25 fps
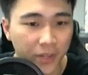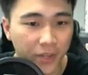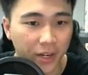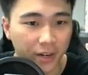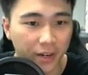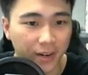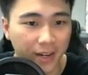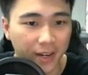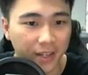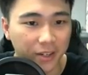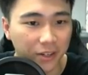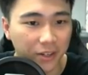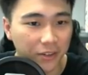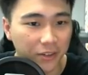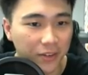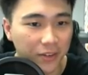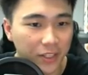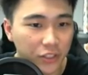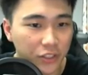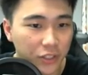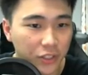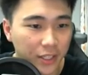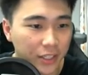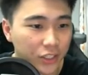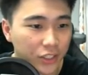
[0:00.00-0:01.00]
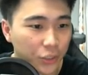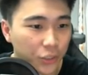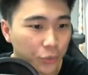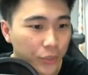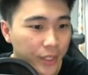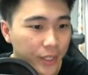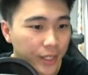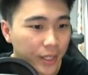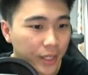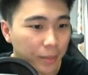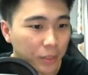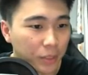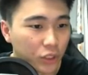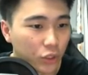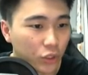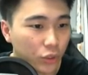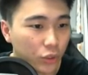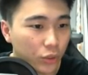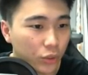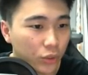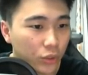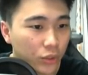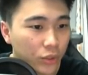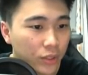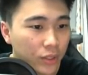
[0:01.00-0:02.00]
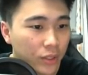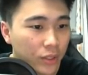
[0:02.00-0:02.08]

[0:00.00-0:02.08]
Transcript: Alright, congratulations, winner number 2.